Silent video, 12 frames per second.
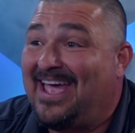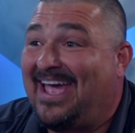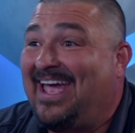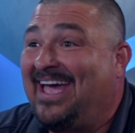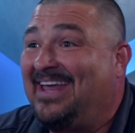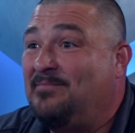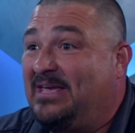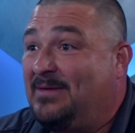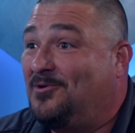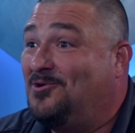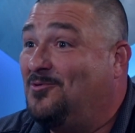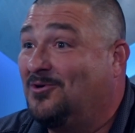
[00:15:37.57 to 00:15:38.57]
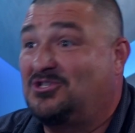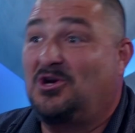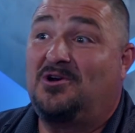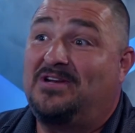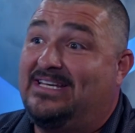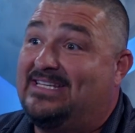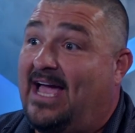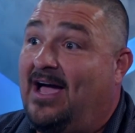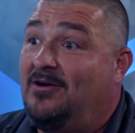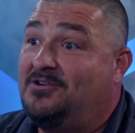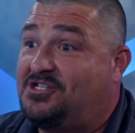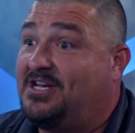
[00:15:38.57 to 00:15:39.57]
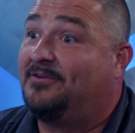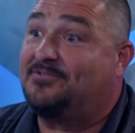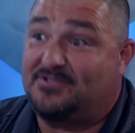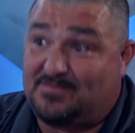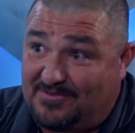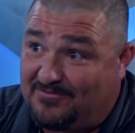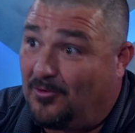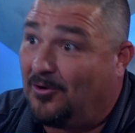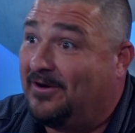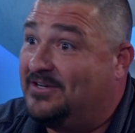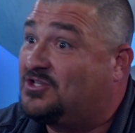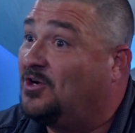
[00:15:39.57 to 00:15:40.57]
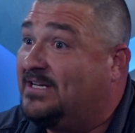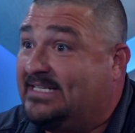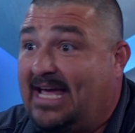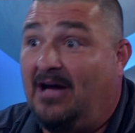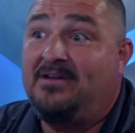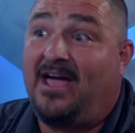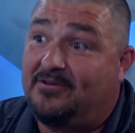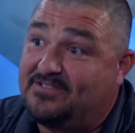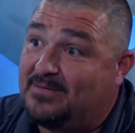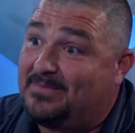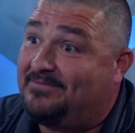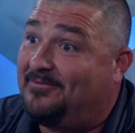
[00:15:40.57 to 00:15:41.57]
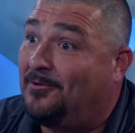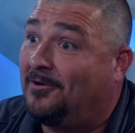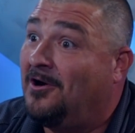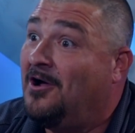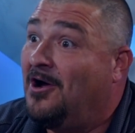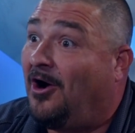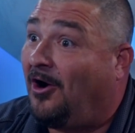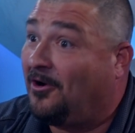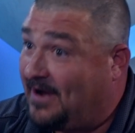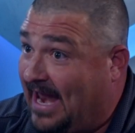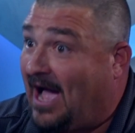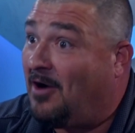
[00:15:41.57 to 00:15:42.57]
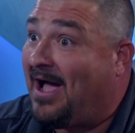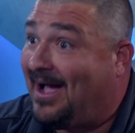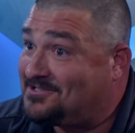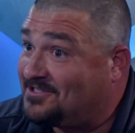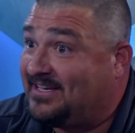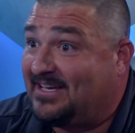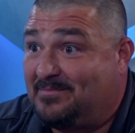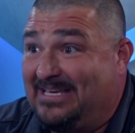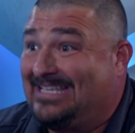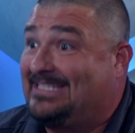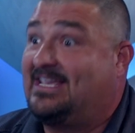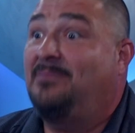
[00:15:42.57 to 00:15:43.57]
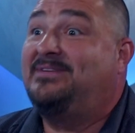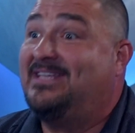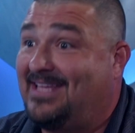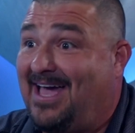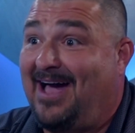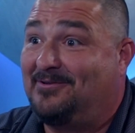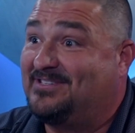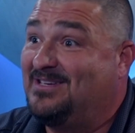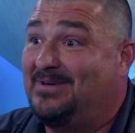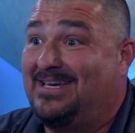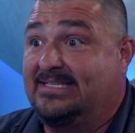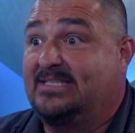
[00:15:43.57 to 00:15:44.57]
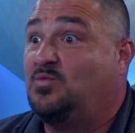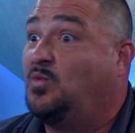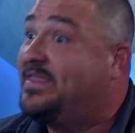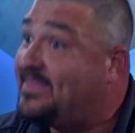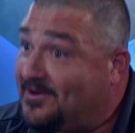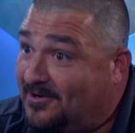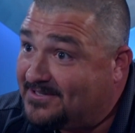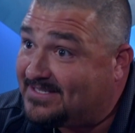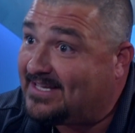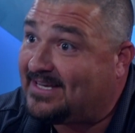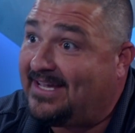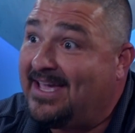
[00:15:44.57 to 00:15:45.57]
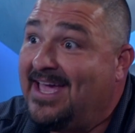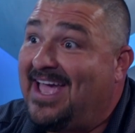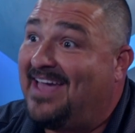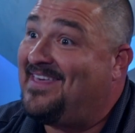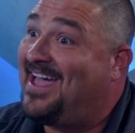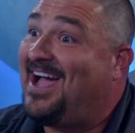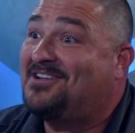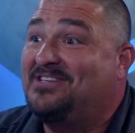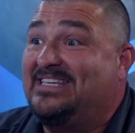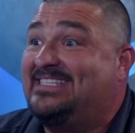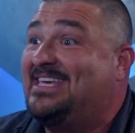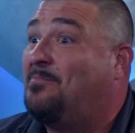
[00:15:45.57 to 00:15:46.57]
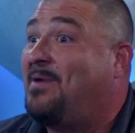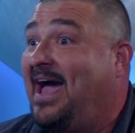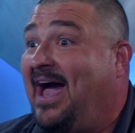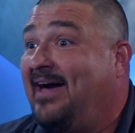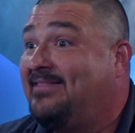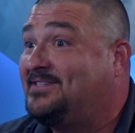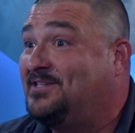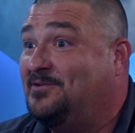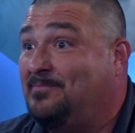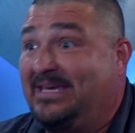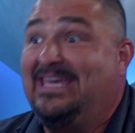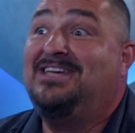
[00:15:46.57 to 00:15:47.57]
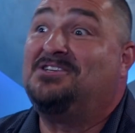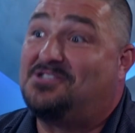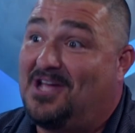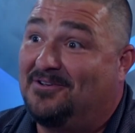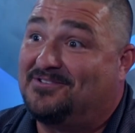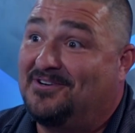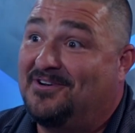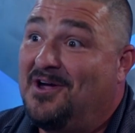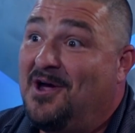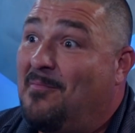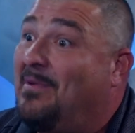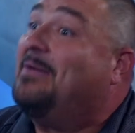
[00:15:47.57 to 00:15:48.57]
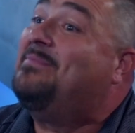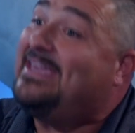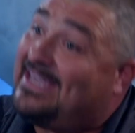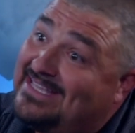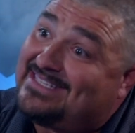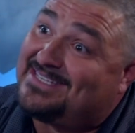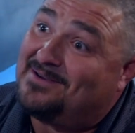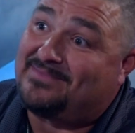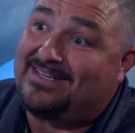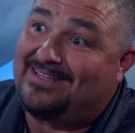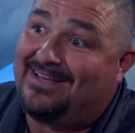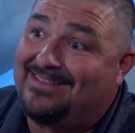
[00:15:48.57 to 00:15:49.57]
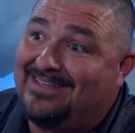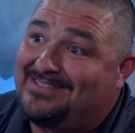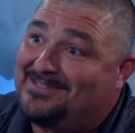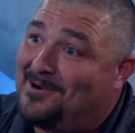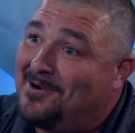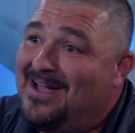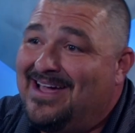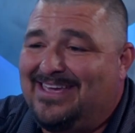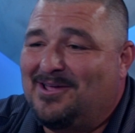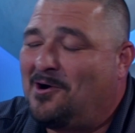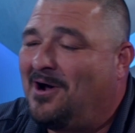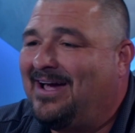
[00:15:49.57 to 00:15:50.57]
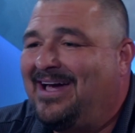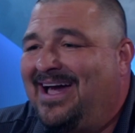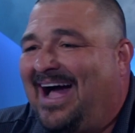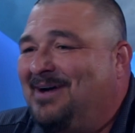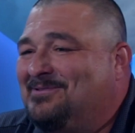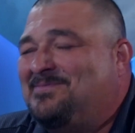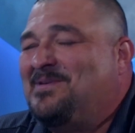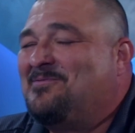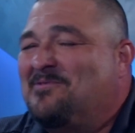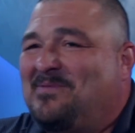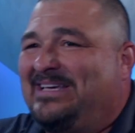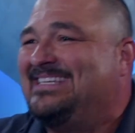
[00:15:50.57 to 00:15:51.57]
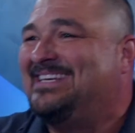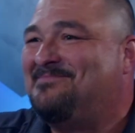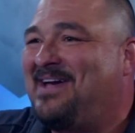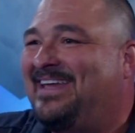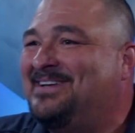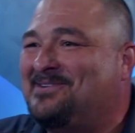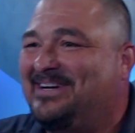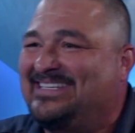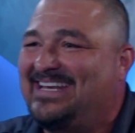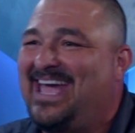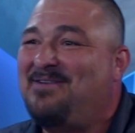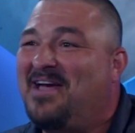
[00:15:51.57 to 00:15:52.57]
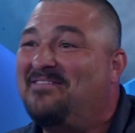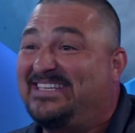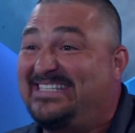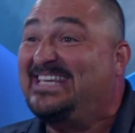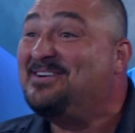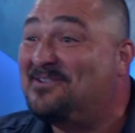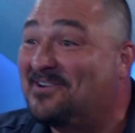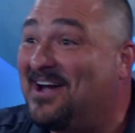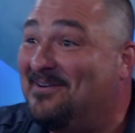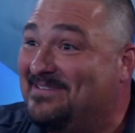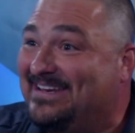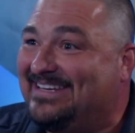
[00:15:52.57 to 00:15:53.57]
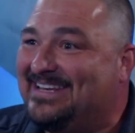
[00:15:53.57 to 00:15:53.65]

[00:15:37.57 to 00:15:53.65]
And people who were turning down shelters before and turning down housing before are now actually going to be accepting the housing because it's within our city and they actually see a path to being sheltered by being in something like this. So, I was speaking with my city manager. I said, hey, we have the senator coming in.